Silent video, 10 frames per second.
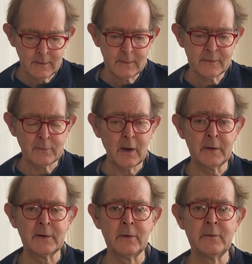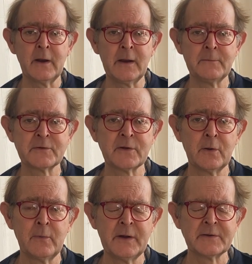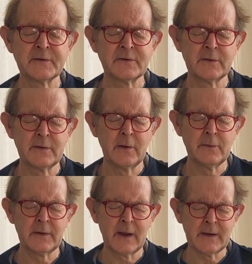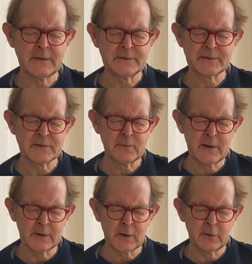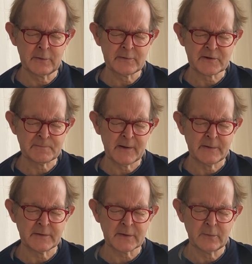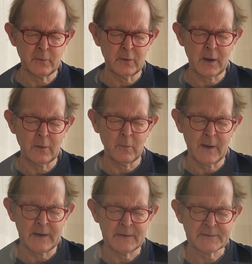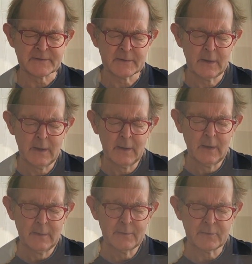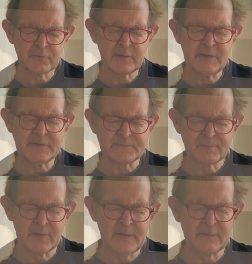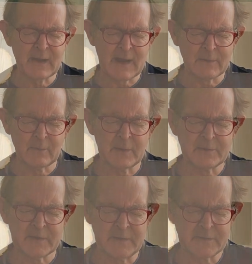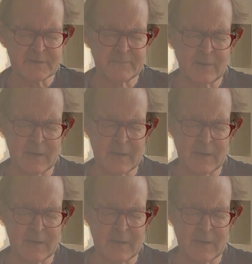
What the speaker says: There are no names, no reasons and no days, as we are gone and spent in all our ways. The trees breathe language into my